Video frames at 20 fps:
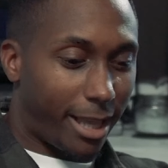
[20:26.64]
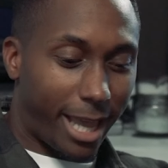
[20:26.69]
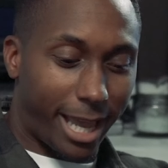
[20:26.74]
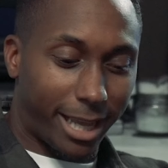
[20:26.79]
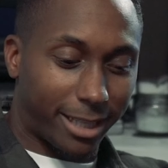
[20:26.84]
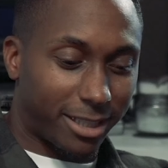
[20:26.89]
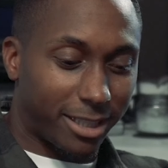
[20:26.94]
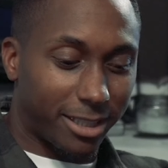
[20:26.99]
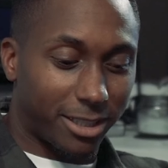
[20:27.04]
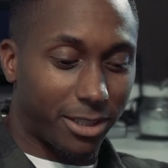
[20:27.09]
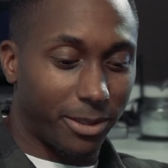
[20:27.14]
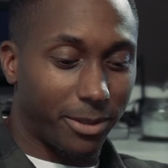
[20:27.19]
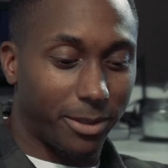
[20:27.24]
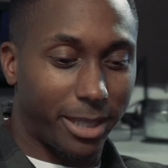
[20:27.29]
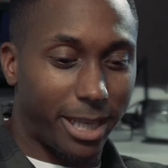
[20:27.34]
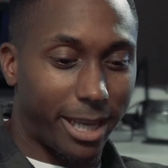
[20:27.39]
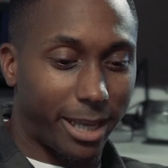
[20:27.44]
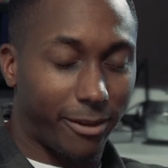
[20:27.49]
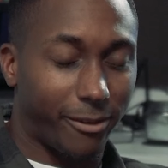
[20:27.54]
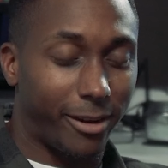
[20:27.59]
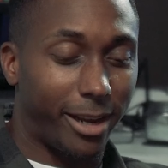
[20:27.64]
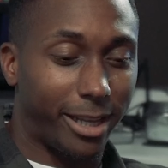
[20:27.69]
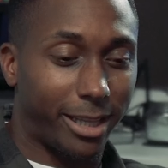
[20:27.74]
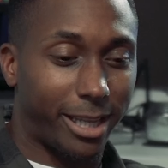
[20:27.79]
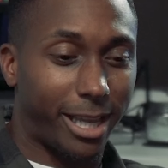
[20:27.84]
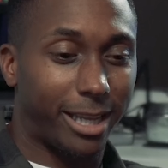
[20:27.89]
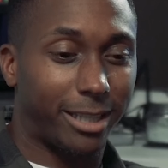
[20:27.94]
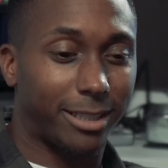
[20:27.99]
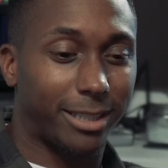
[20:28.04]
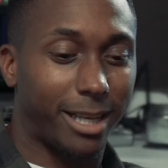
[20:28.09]
"X is doing their great
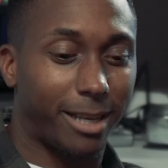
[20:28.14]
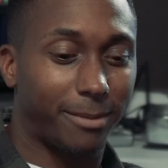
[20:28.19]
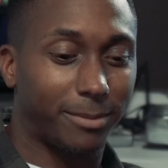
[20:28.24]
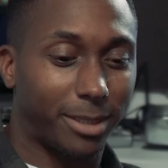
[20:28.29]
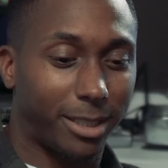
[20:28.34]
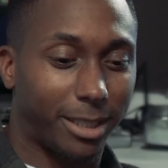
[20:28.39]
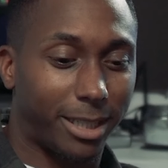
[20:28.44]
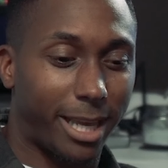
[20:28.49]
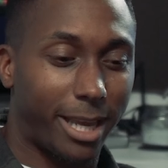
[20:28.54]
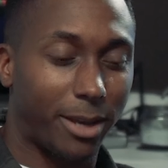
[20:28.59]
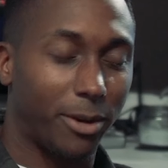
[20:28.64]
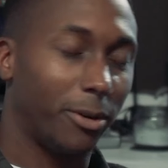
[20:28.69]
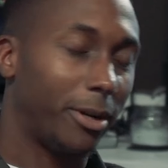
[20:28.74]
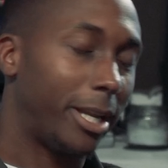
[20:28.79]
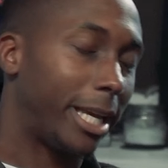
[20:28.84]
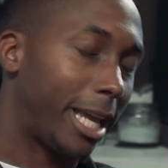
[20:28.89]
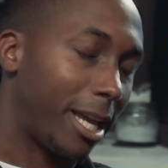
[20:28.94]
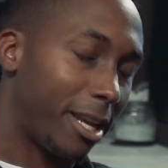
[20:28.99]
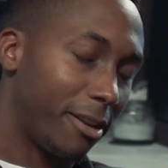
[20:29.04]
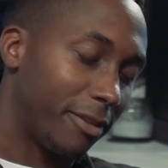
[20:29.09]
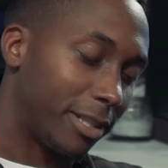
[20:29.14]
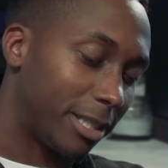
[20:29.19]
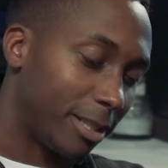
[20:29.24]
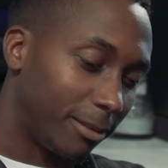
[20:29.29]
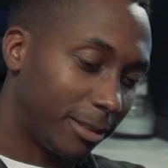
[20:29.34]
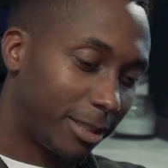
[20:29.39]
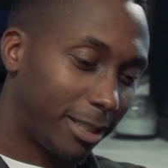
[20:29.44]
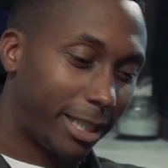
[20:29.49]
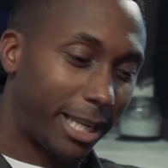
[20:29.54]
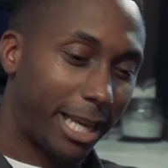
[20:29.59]
their exams today, or they're getting the
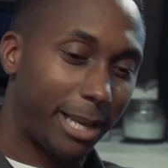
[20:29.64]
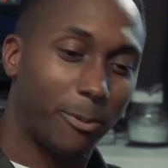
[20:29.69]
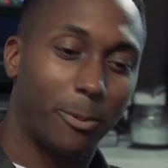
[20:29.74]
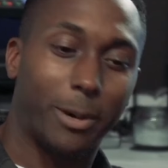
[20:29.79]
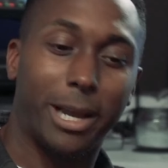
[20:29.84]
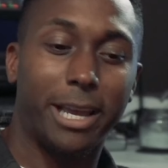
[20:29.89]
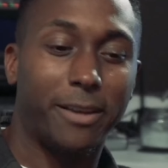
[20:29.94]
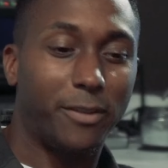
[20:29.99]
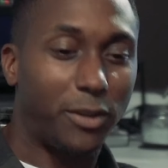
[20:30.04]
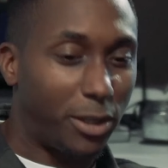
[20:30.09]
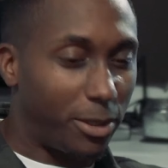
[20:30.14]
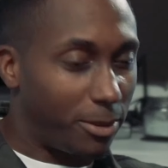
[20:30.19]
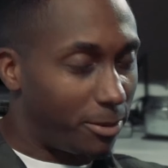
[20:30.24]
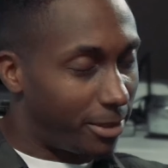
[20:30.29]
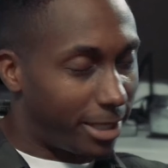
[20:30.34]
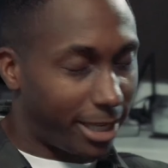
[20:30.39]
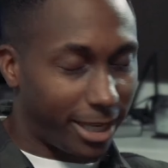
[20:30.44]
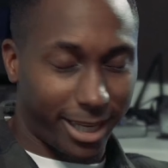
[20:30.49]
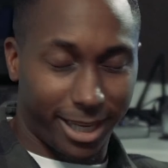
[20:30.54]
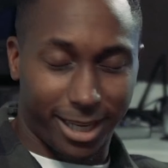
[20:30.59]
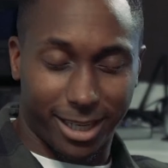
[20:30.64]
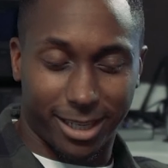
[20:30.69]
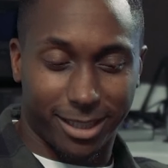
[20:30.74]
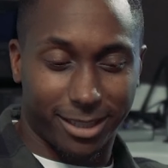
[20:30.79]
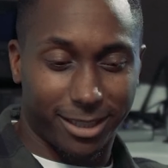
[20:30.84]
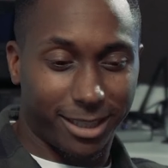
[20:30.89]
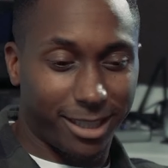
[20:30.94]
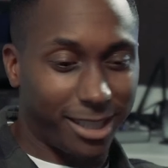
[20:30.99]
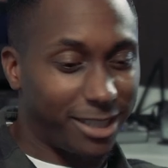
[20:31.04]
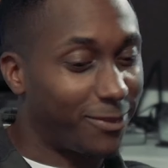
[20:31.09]
results today. Whatever you get,
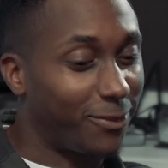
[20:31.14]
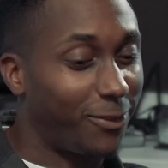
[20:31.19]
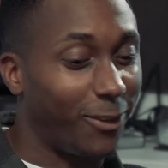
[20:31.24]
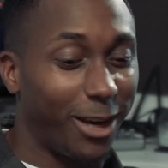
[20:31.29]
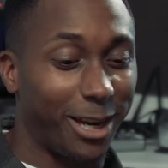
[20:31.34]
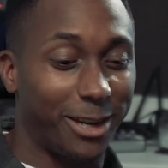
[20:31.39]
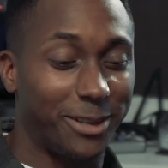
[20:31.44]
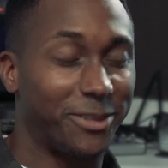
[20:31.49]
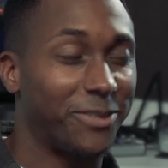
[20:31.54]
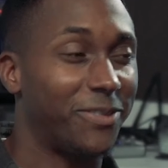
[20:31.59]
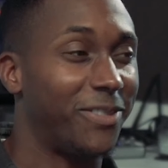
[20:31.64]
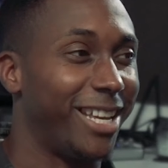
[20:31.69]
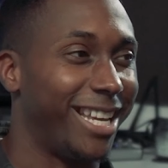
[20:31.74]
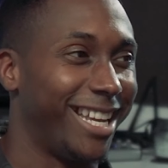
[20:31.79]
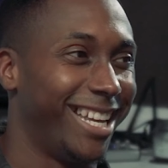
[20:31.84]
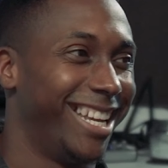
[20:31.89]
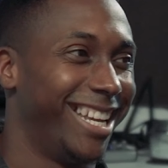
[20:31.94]
it's fine with me."